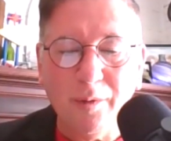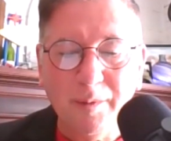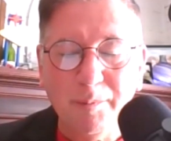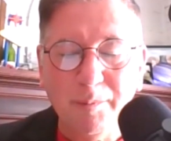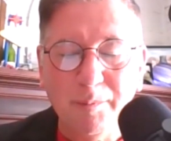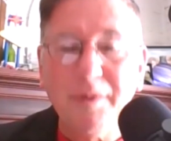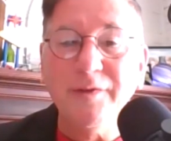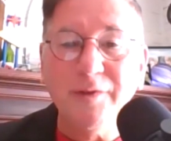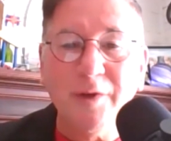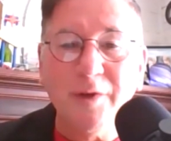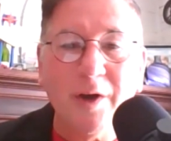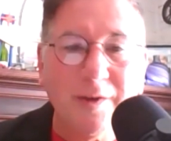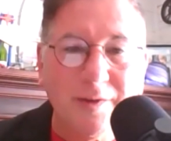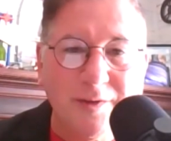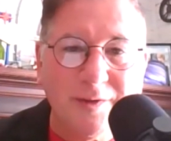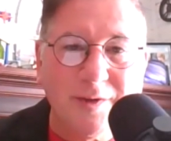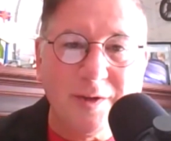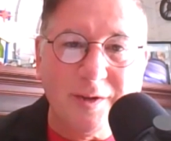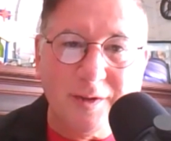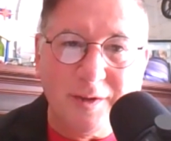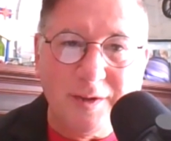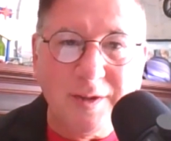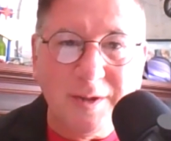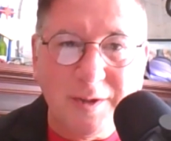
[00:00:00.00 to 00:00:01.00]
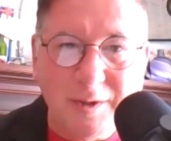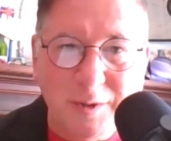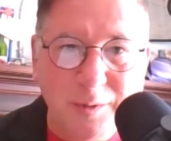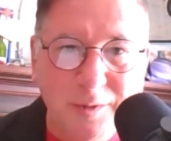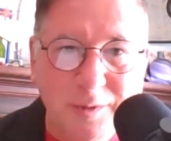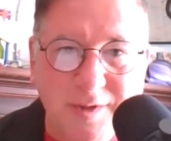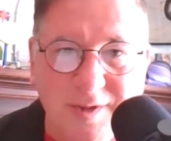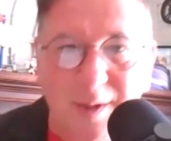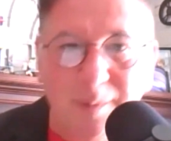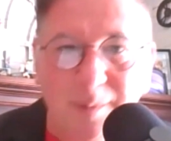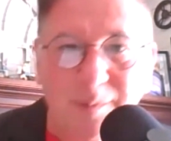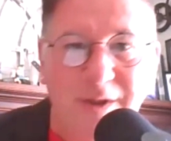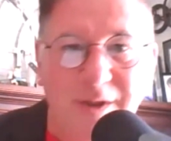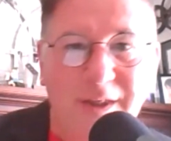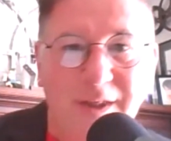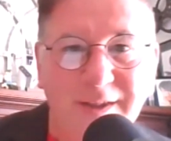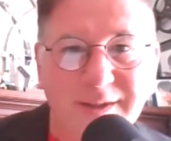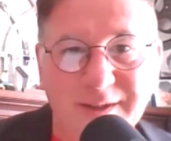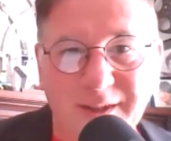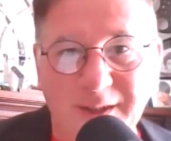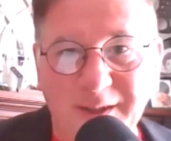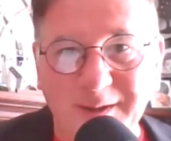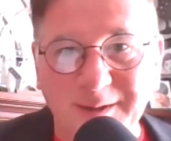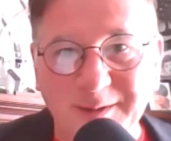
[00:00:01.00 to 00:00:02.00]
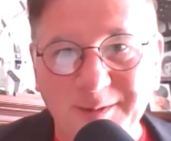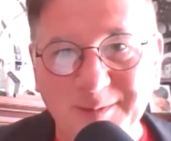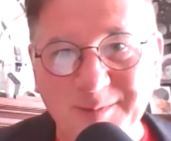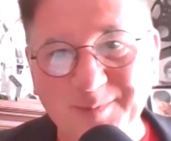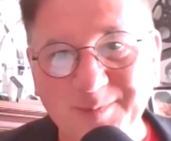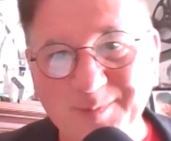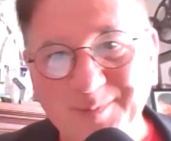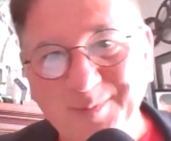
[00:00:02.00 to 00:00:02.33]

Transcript: cool. Besides the two-step dancing.